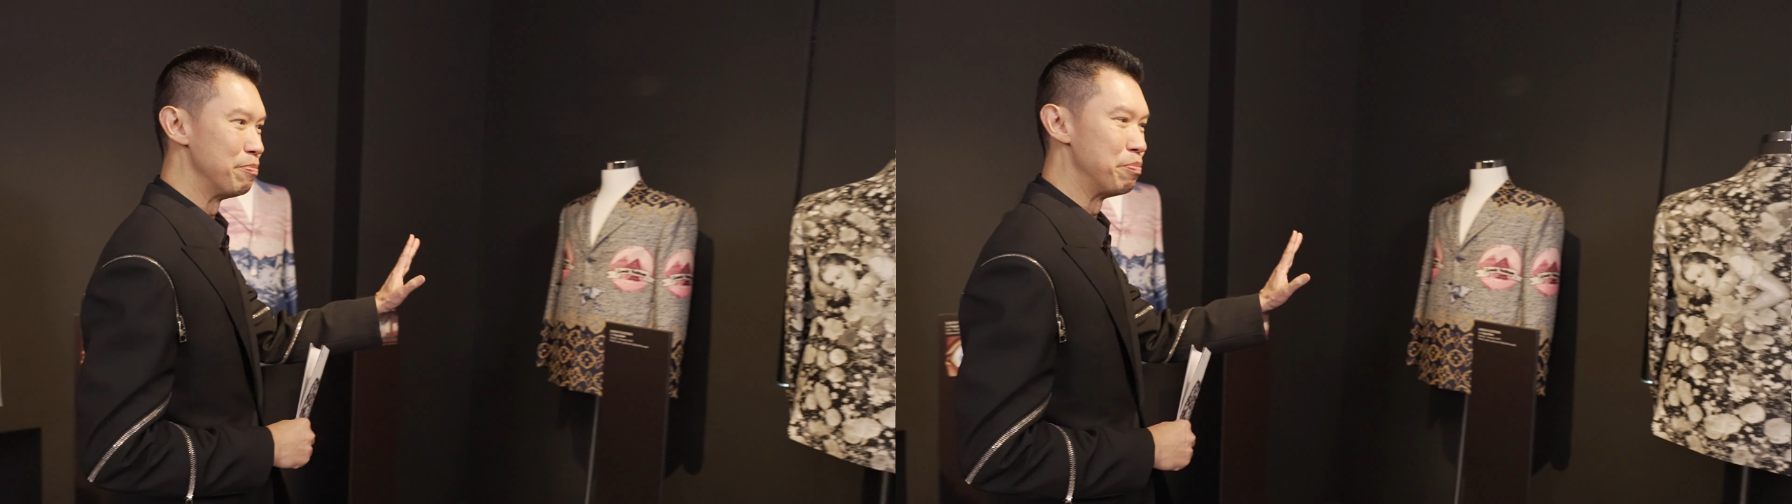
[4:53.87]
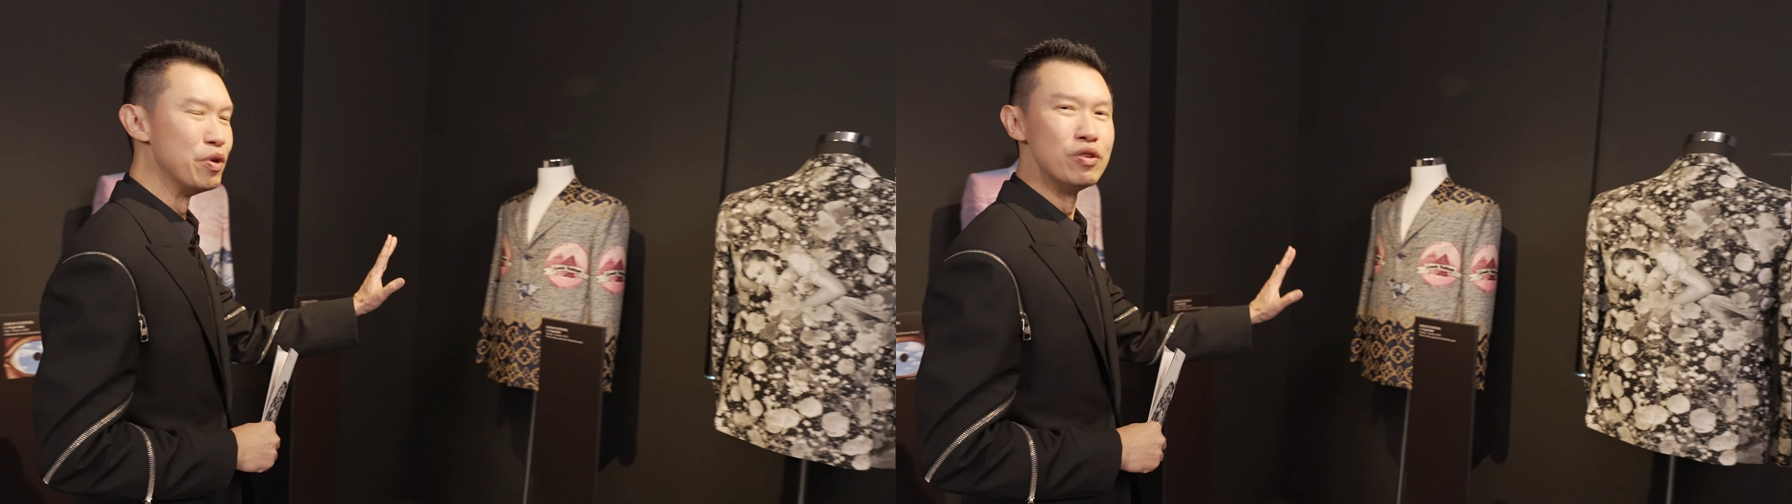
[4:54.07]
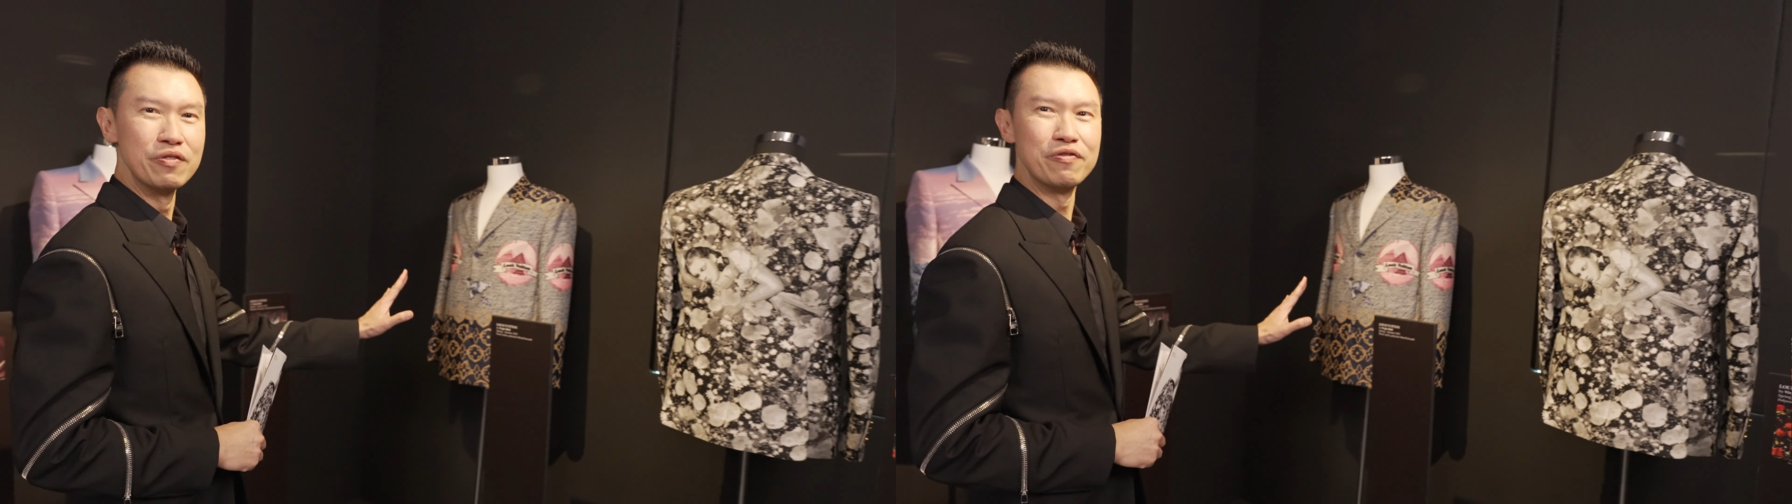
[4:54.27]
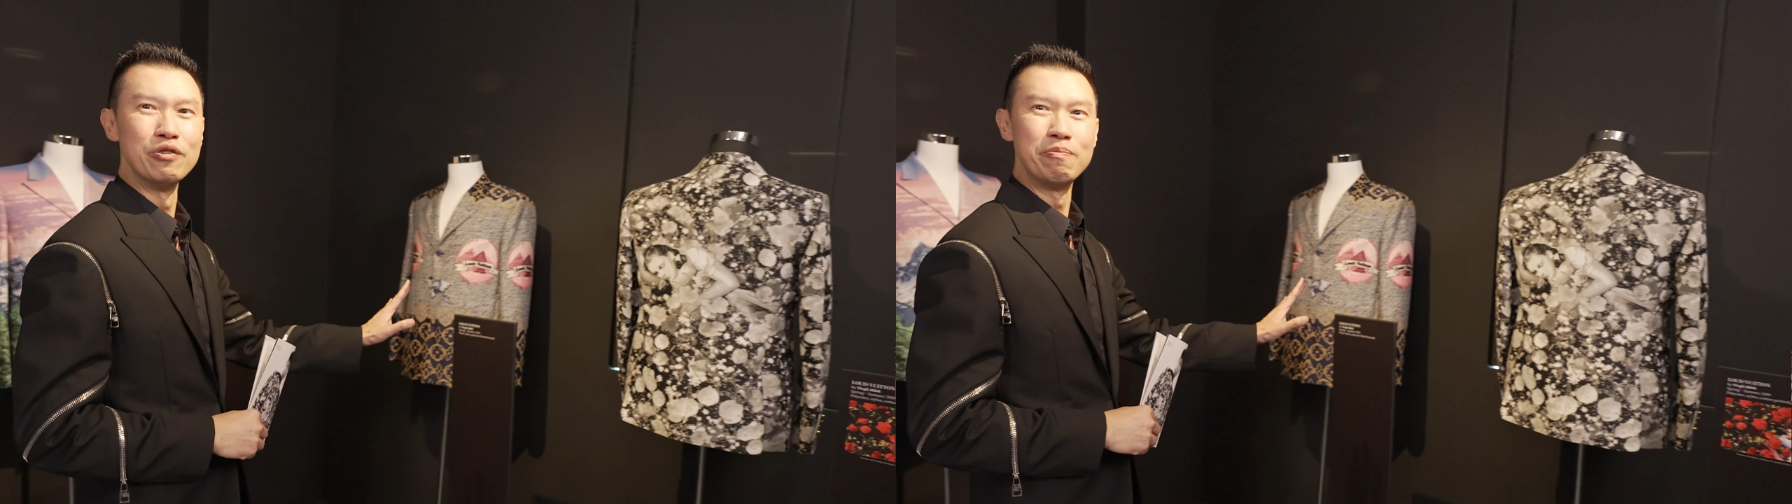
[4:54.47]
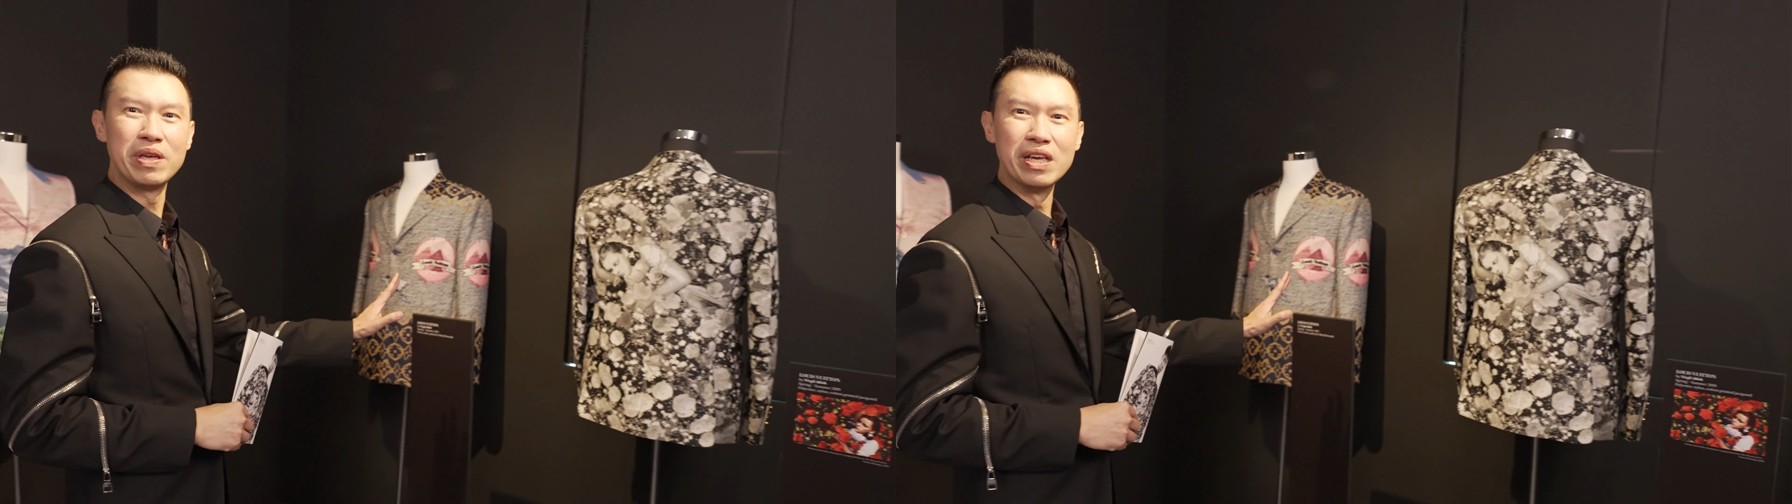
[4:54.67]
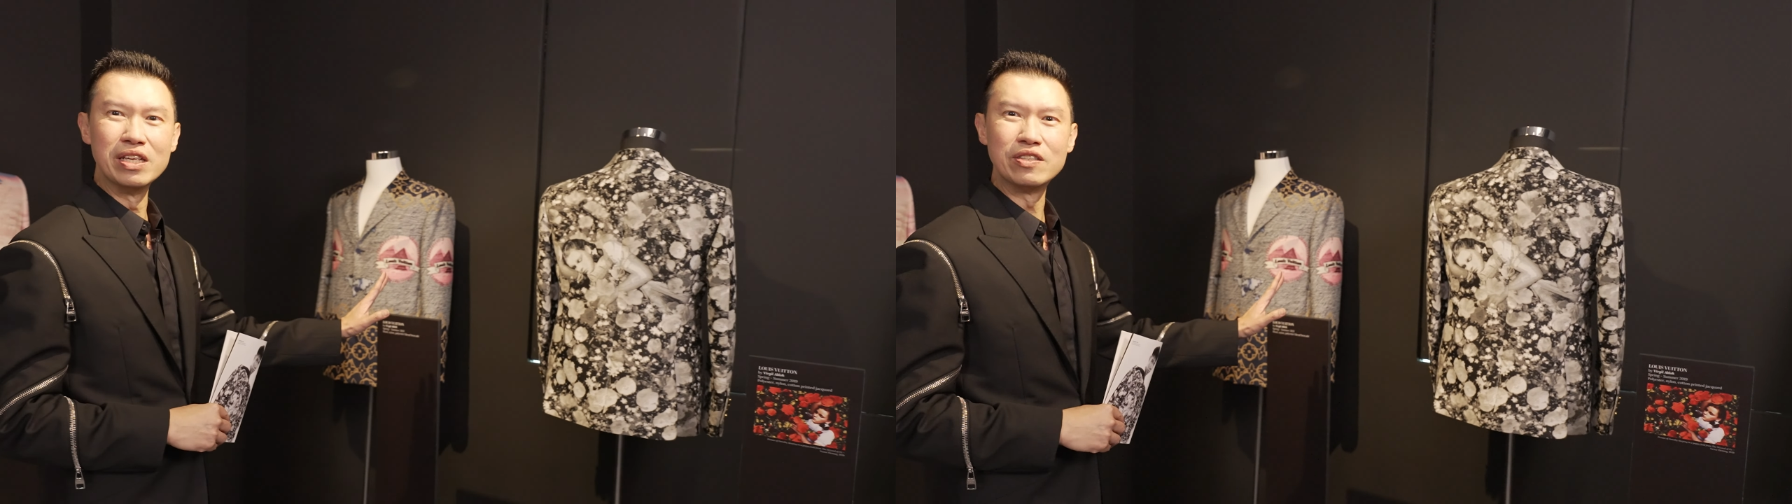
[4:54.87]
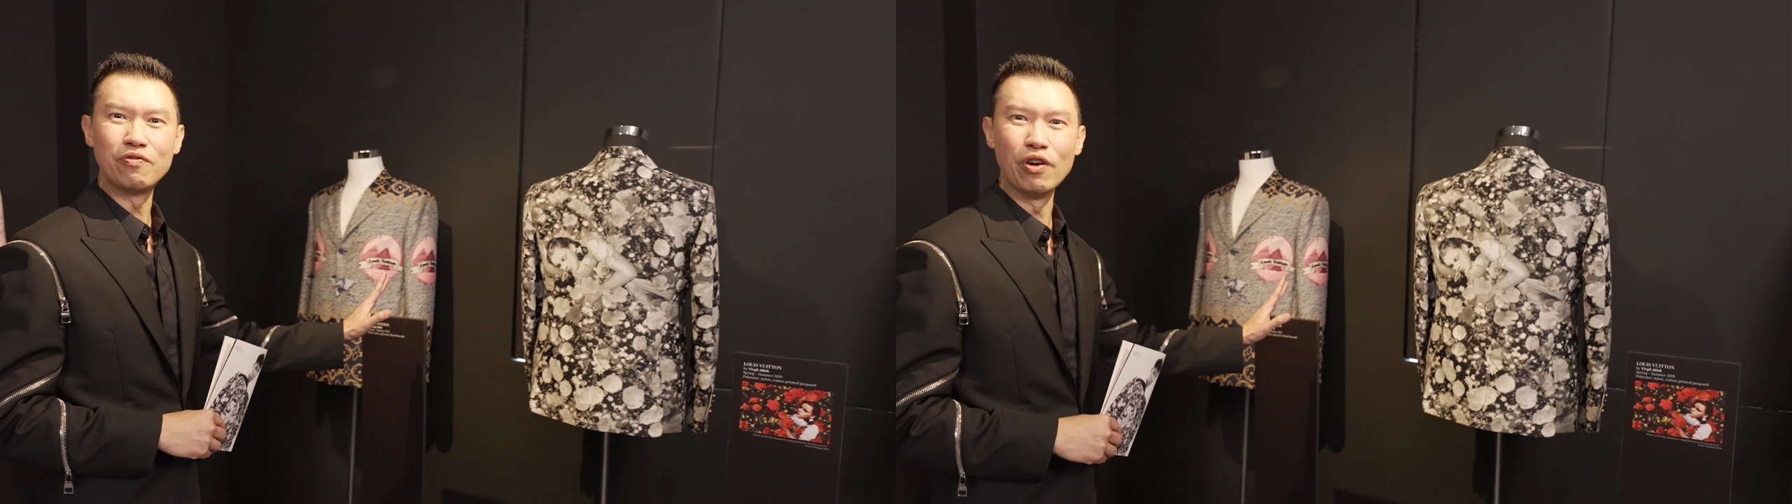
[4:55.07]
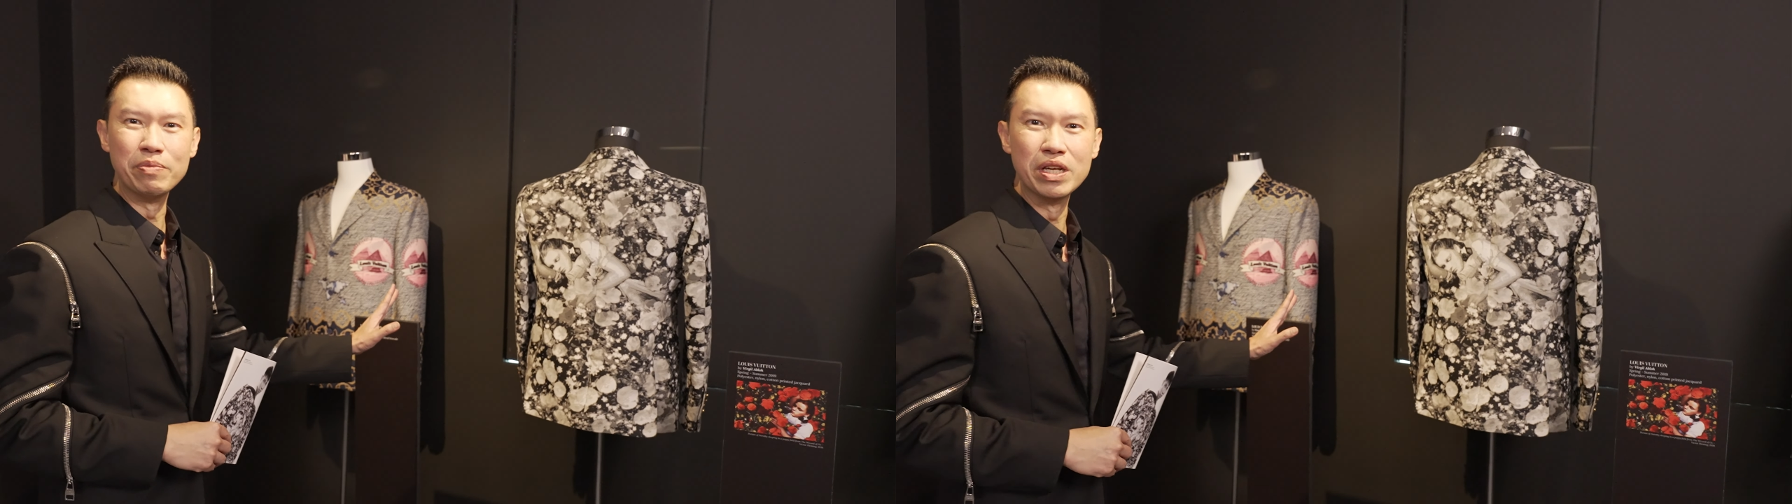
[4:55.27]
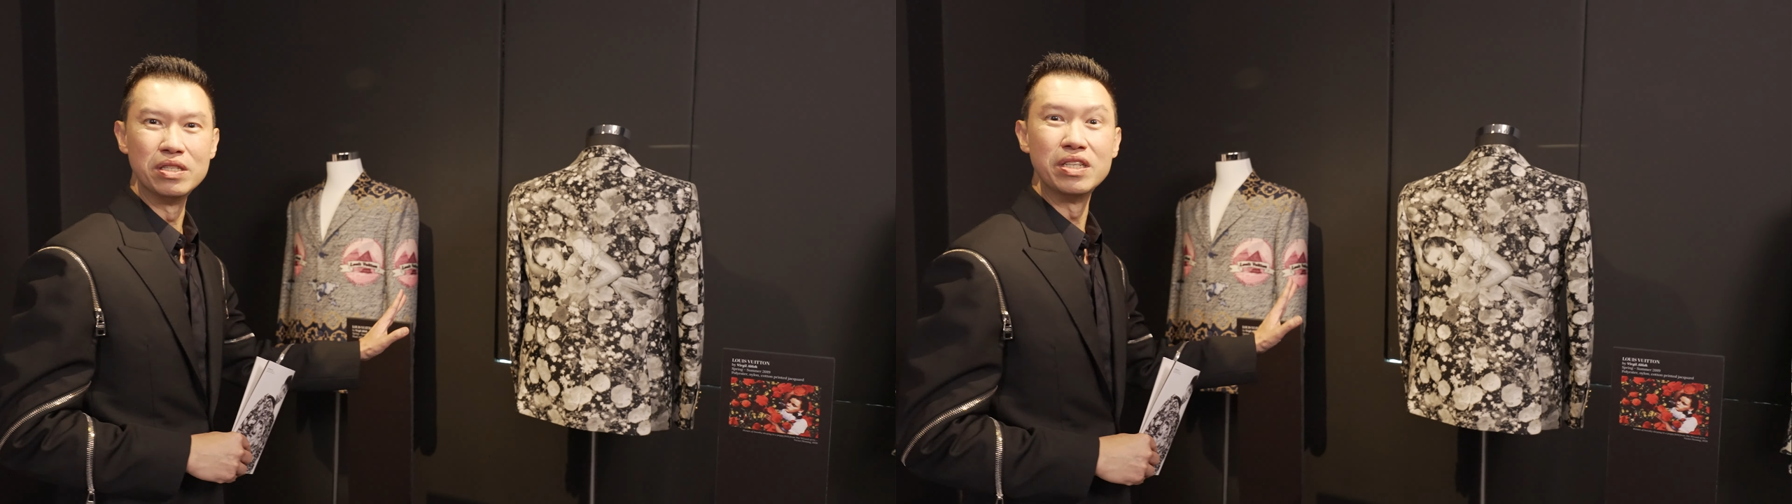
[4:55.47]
beautiful piece from the